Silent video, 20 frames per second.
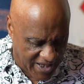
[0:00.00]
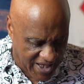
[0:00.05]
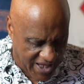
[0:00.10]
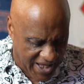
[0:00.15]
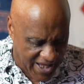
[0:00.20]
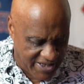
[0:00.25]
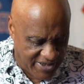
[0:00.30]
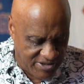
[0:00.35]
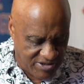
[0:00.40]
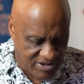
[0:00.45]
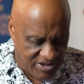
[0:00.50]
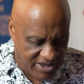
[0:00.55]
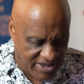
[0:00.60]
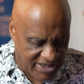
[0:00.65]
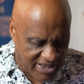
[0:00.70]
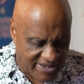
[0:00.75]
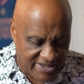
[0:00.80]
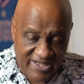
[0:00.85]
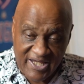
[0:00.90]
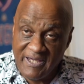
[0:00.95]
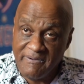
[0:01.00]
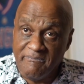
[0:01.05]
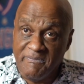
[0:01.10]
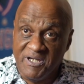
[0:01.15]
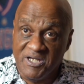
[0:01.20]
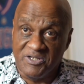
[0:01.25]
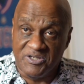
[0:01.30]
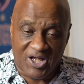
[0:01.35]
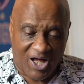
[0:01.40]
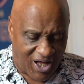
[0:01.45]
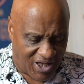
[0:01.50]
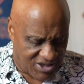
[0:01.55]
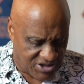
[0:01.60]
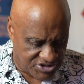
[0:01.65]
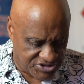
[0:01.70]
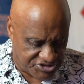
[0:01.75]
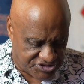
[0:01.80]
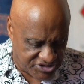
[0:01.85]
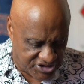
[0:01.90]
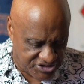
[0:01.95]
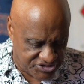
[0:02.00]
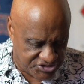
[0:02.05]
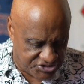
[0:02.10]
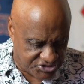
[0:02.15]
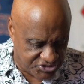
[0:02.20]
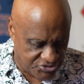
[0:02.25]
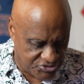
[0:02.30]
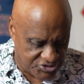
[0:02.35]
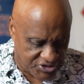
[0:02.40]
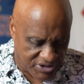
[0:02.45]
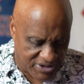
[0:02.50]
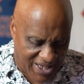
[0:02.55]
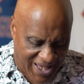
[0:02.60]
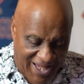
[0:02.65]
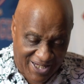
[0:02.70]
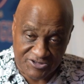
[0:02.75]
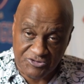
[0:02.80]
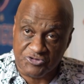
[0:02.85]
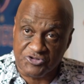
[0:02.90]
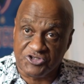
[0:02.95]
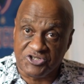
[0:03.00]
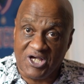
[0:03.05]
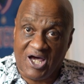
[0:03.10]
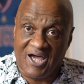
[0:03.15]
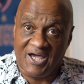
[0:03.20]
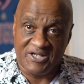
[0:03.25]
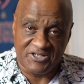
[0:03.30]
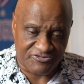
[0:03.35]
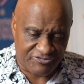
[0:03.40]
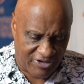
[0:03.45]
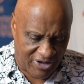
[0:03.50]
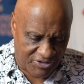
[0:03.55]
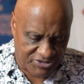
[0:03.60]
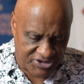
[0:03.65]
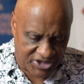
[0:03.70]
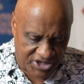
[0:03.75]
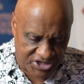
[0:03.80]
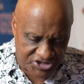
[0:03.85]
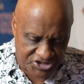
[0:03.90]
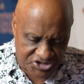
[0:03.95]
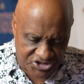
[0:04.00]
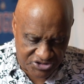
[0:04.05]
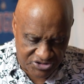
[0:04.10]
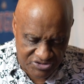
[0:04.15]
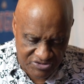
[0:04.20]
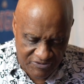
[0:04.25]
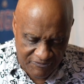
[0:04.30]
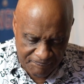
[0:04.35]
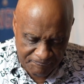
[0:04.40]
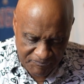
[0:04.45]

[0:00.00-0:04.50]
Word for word: $88 million into the National Science Foundation,